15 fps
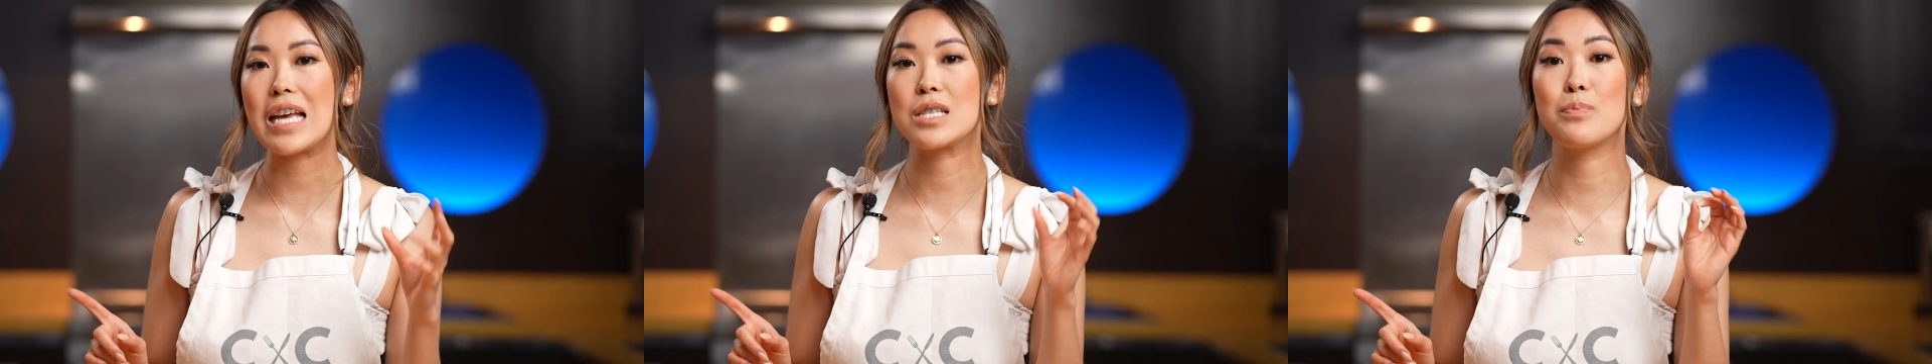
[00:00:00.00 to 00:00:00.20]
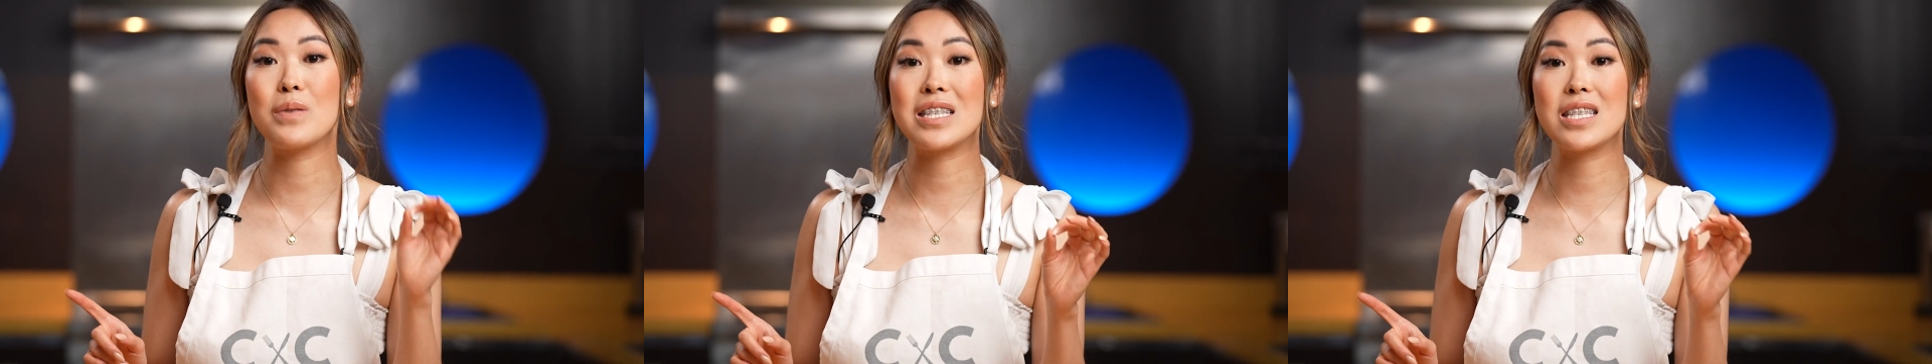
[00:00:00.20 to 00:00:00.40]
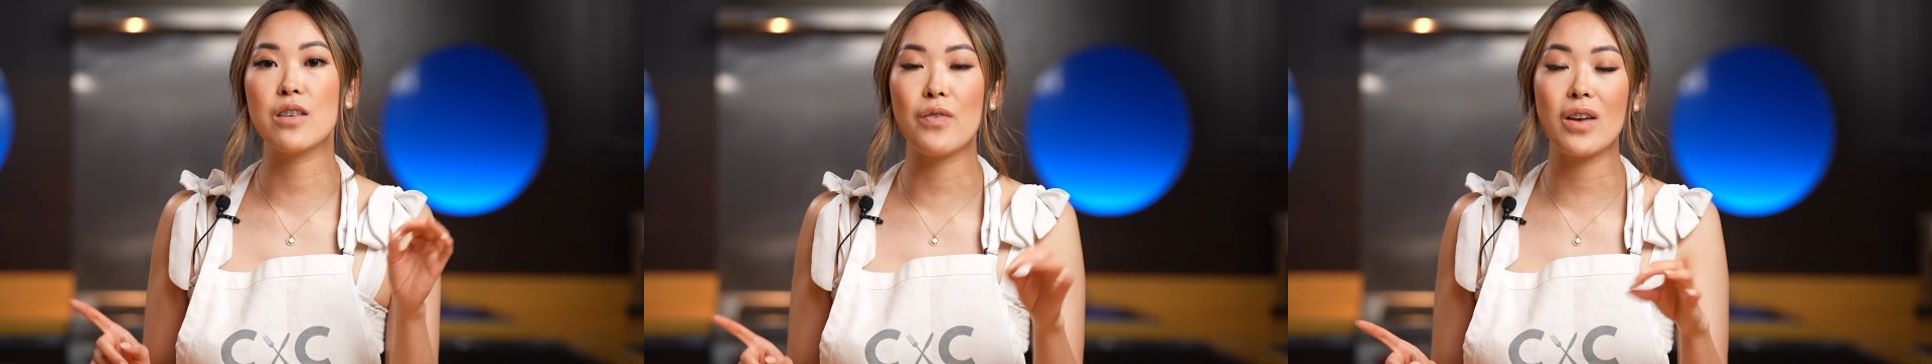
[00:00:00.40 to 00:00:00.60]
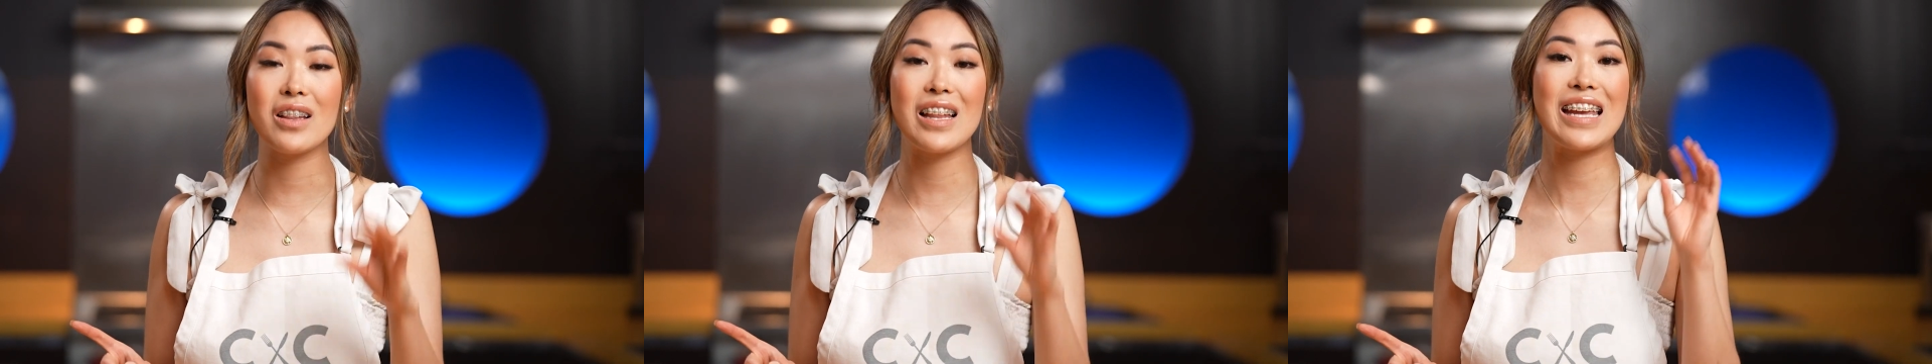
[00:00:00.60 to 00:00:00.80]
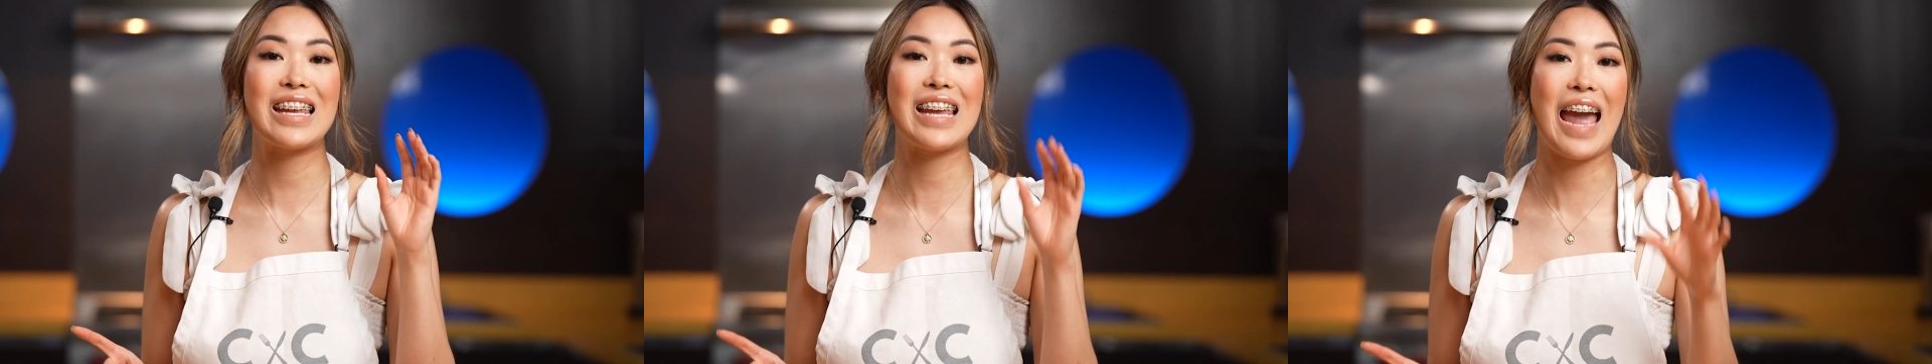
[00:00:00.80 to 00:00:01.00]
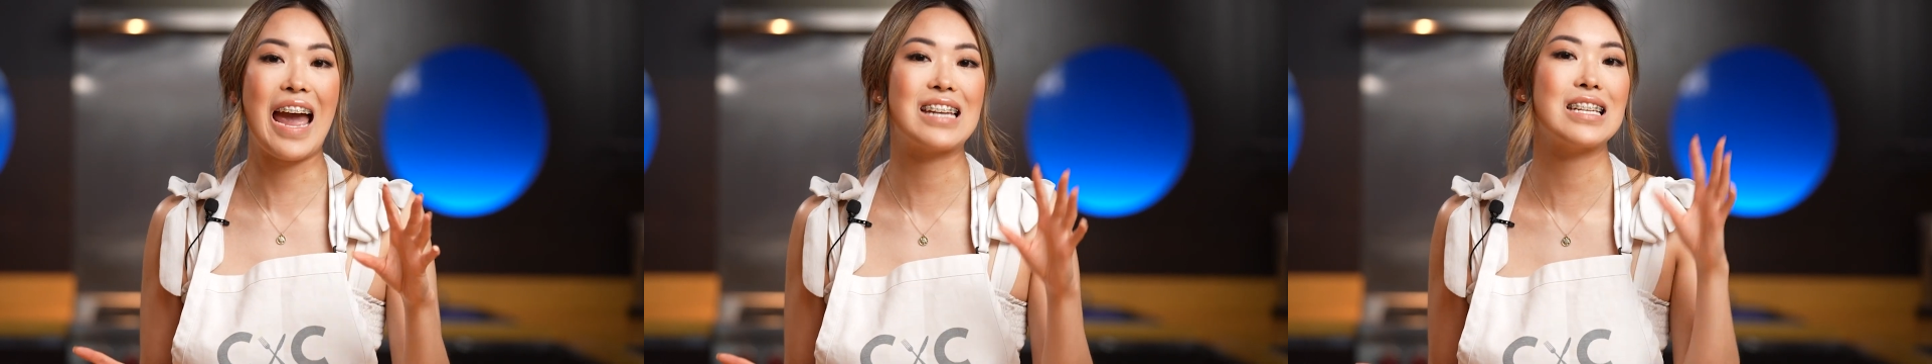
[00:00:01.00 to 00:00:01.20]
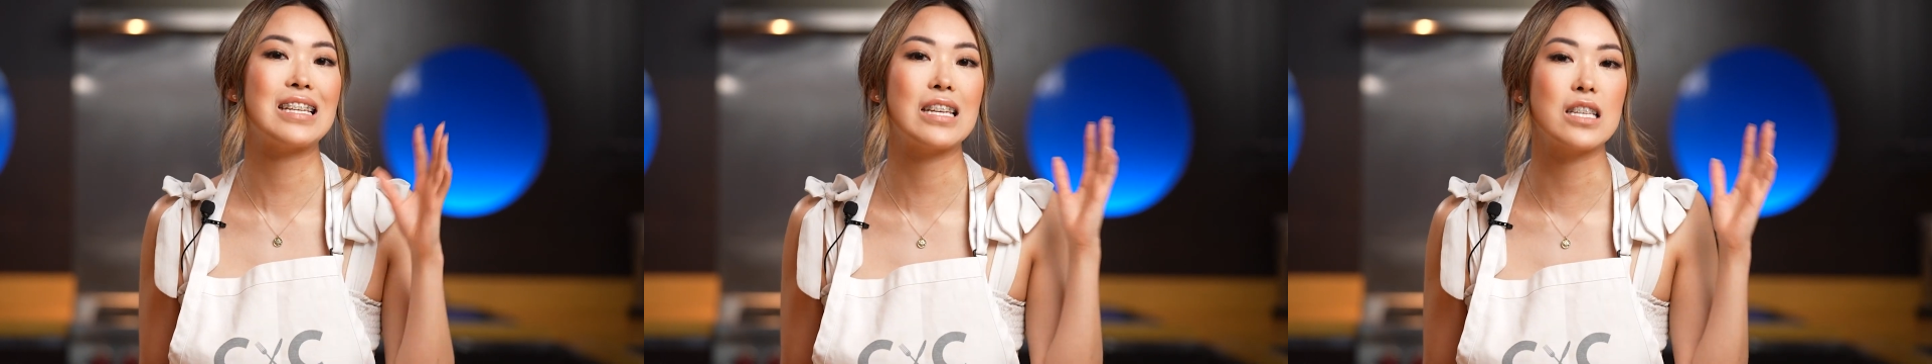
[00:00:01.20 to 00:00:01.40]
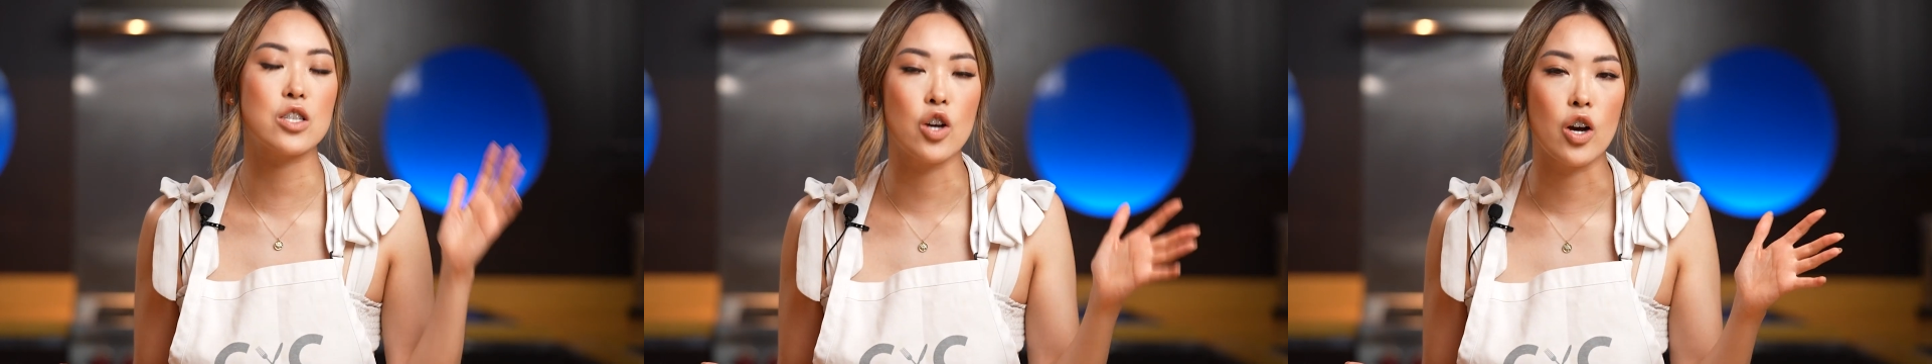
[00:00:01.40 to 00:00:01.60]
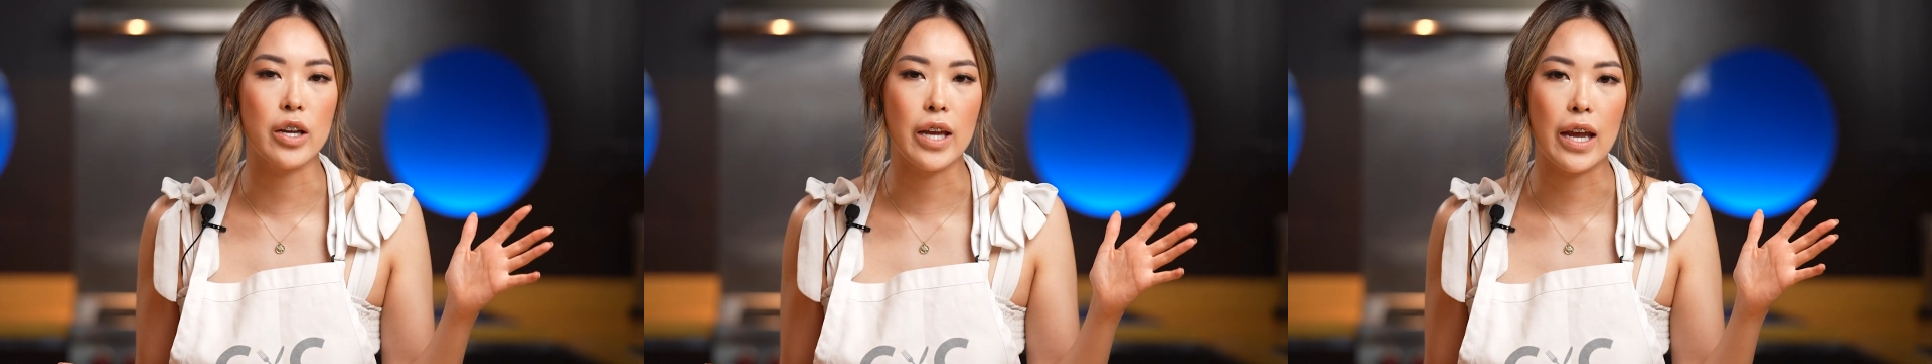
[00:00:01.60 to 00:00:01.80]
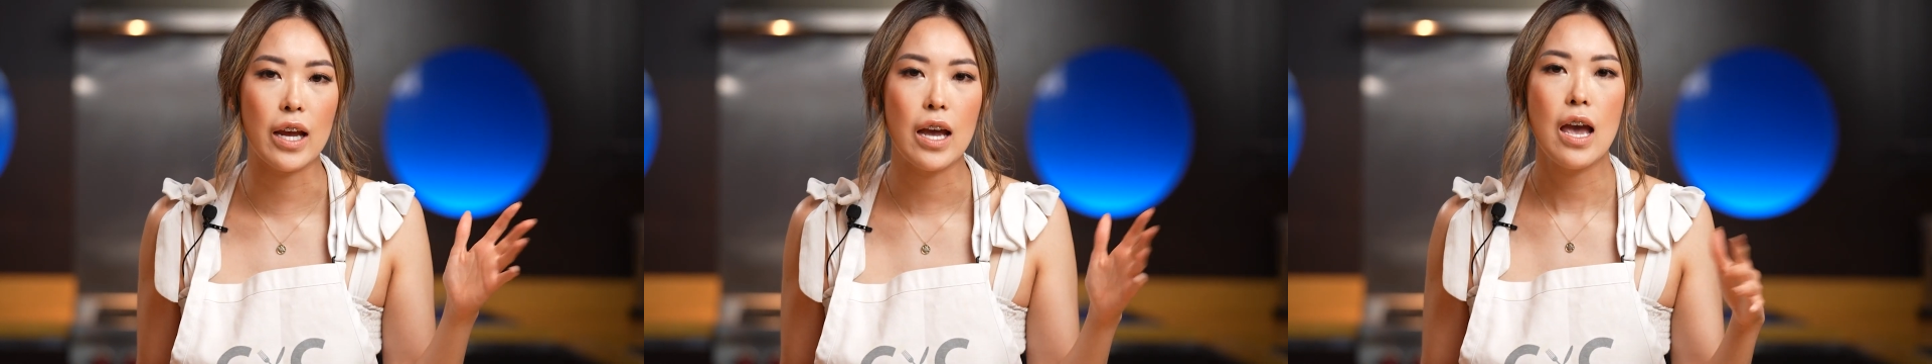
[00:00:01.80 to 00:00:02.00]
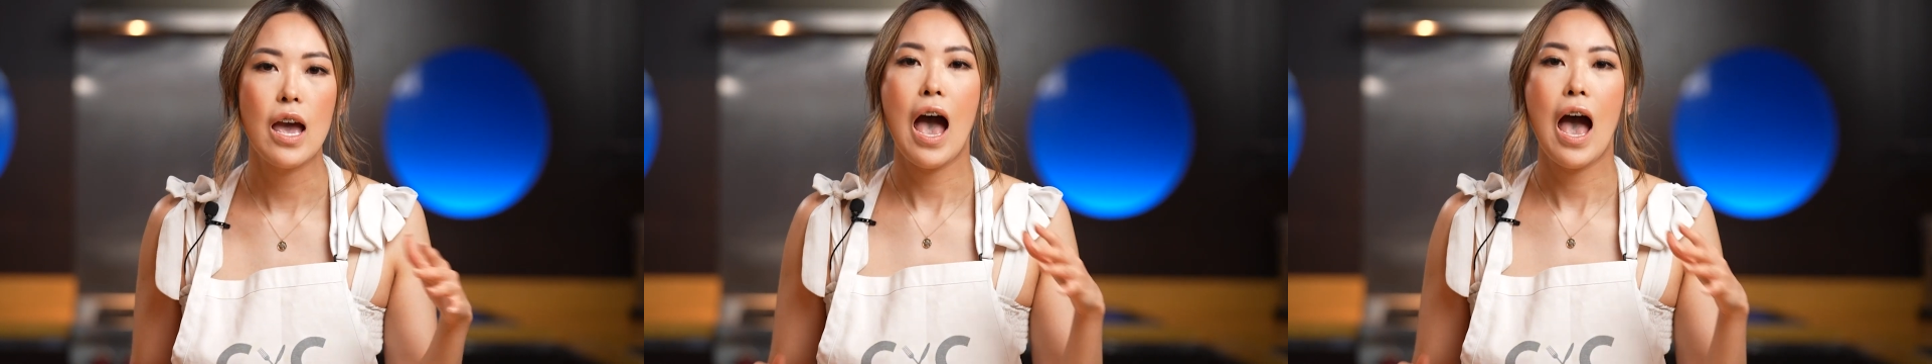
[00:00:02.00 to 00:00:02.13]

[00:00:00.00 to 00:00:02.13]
specifically Cantonese cooking.